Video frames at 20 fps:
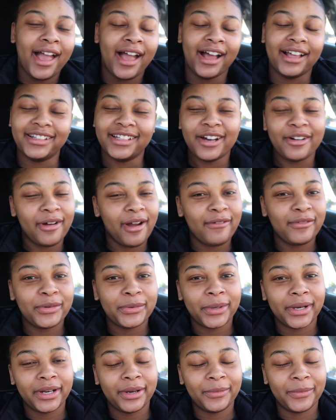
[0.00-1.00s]
Hello
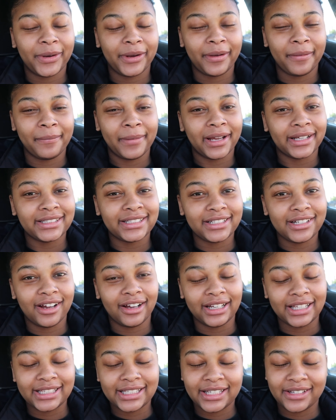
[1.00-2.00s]
everyone and welcome back to
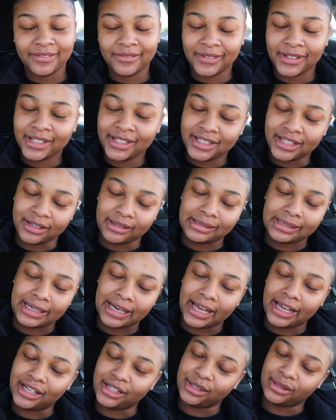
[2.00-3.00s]
Darling TV. So
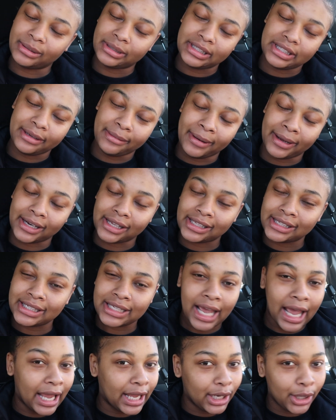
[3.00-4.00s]
today, as you can see by the
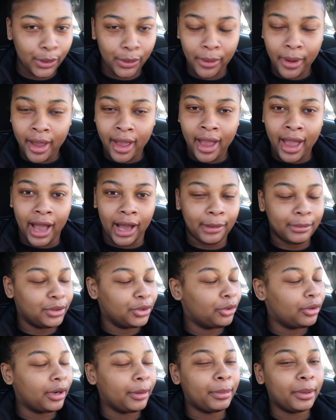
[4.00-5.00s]
title, I'm
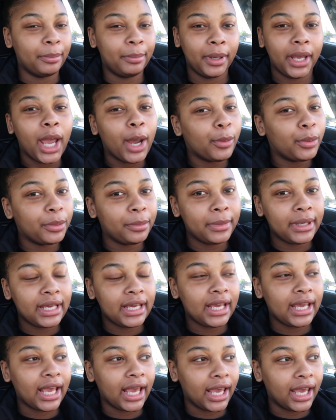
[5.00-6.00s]
doing a prepare with
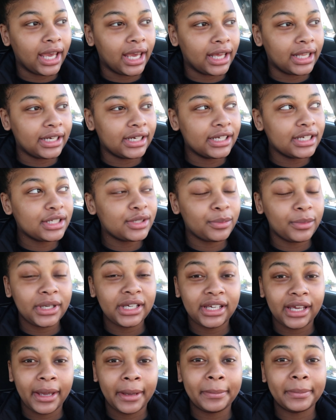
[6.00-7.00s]
me, and this
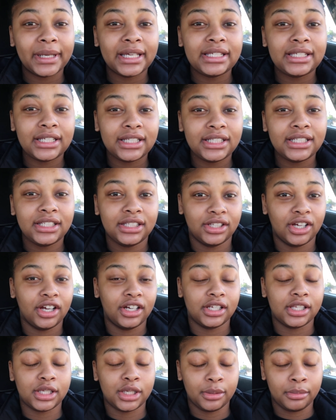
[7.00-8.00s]
weekend, basically
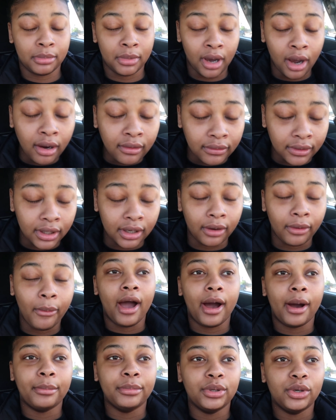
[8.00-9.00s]
starting tomorrow,
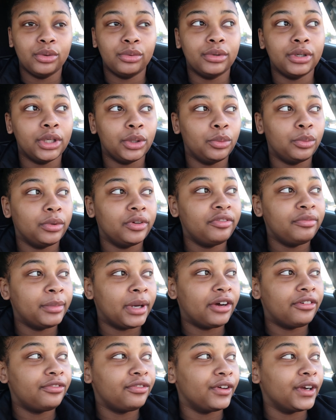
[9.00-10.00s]
I'm going with
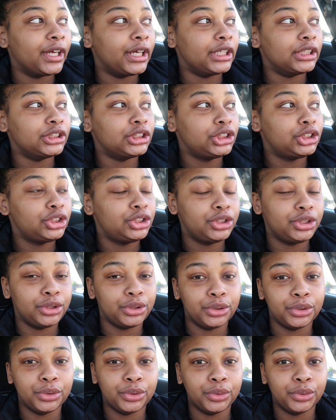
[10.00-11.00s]
my friends
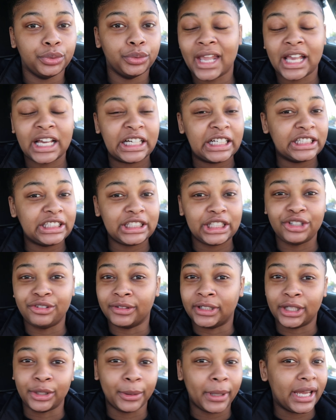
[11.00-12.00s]
to a
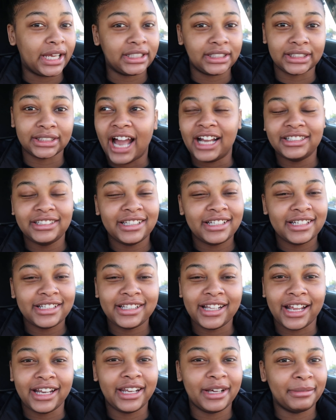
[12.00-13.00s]
secret location. Actually, it's
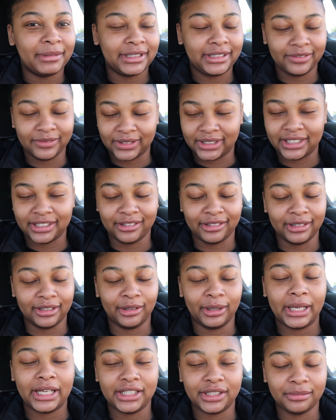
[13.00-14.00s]
not that much of a secret
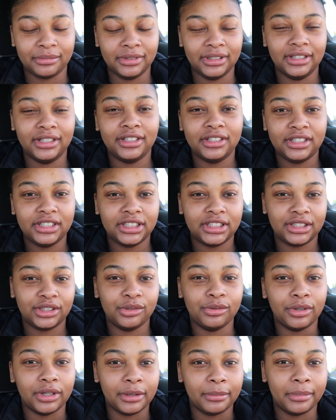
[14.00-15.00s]
location. We literally just
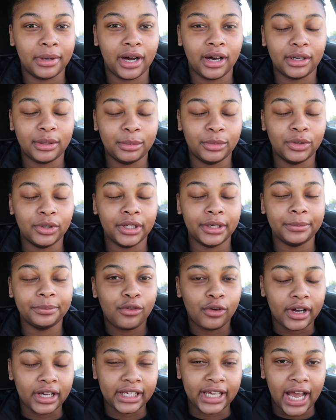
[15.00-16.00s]
going to Baltimore
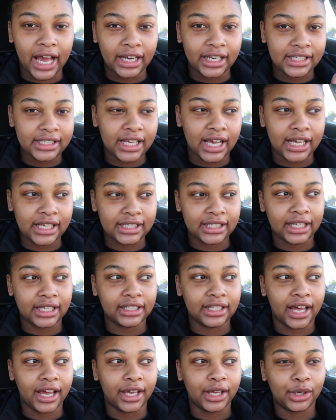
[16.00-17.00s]
for a Galentine's Day
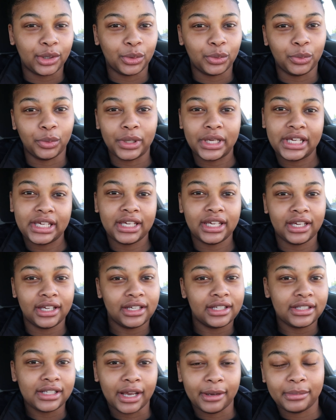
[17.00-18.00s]
like
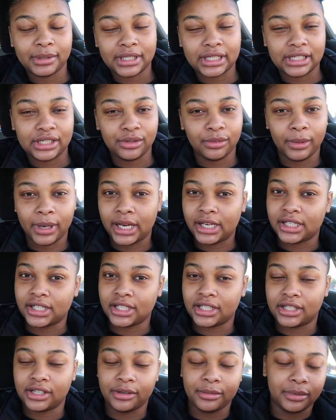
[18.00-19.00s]
weekend type of
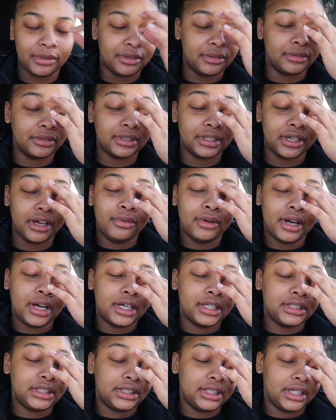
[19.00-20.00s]
situation. So we're going to
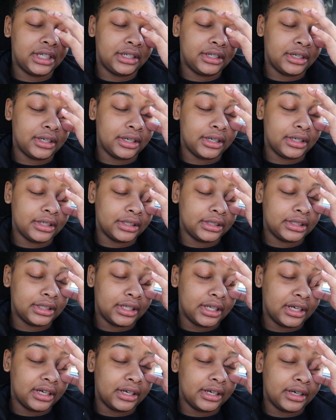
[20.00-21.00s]
brunch, dinner,
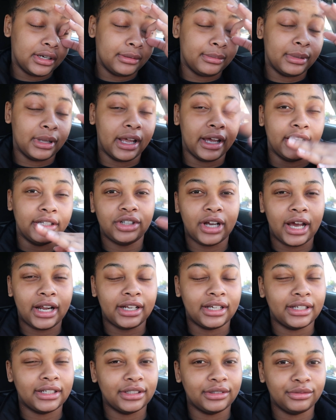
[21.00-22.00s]
club, like try
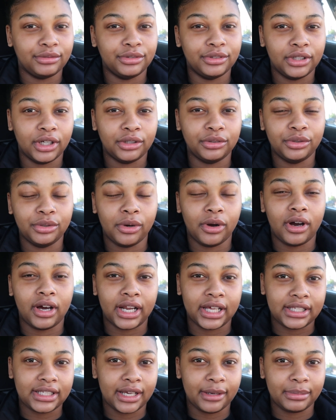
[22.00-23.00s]
to, you know, do all
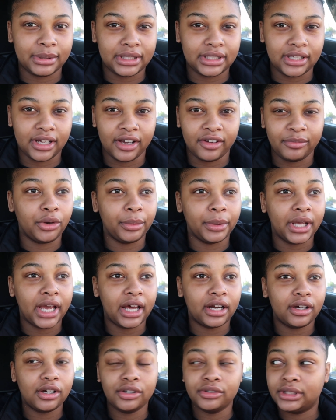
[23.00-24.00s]
that type of stuff. But we
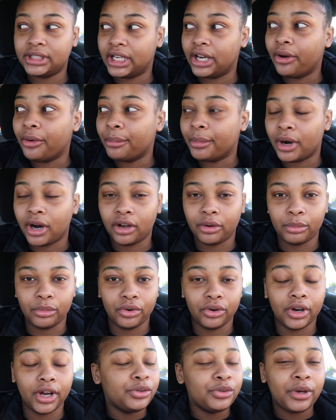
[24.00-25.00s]
got a hotel in
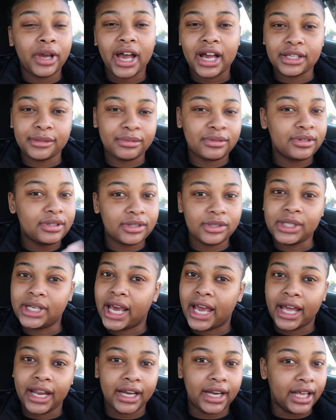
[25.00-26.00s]
Baltimore. You guys will see
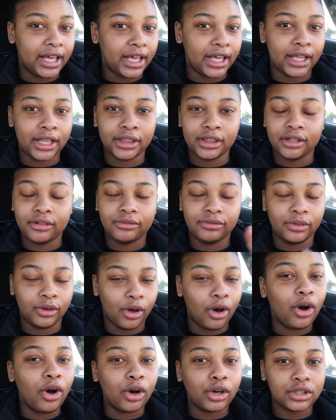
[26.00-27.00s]
that in the
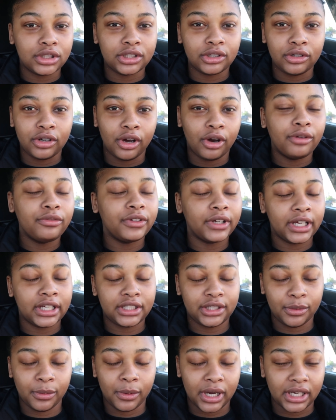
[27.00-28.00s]
vlog, so don't
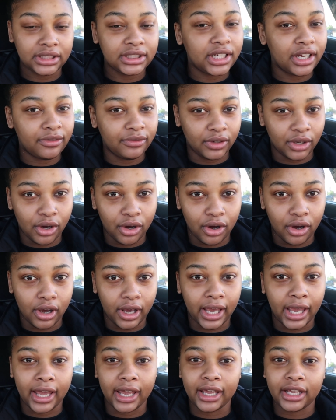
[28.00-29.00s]
forget to watch that
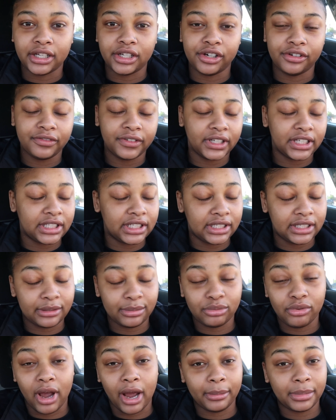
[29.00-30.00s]
vlog, and don't forget to
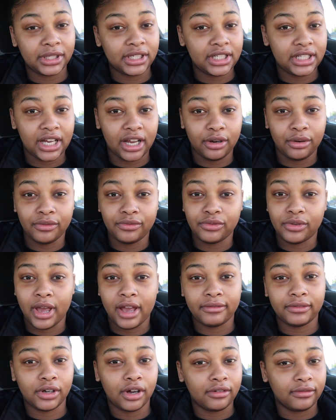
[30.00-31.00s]
subscribe to this channel if you
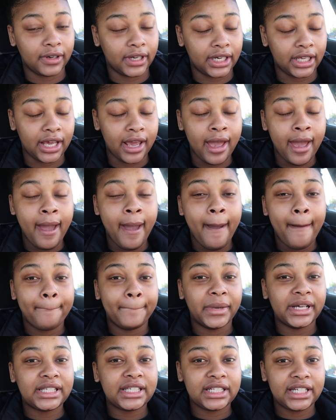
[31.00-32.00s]
haven't already.
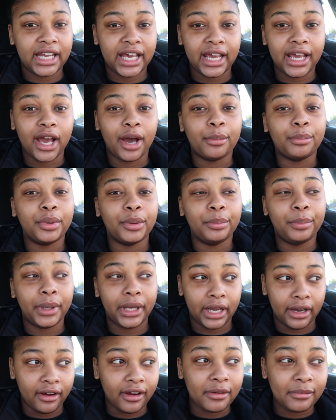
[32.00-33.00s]
But today I'm
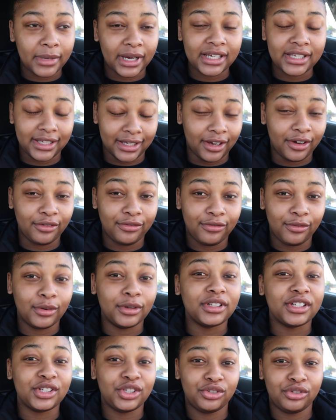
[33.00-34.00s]
preparing myself
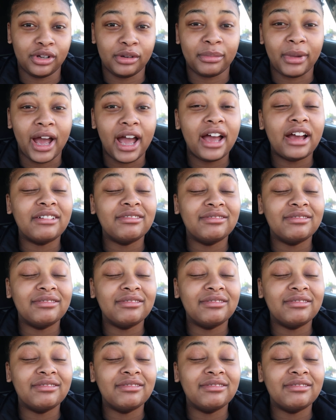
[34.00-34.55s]
for this trip. I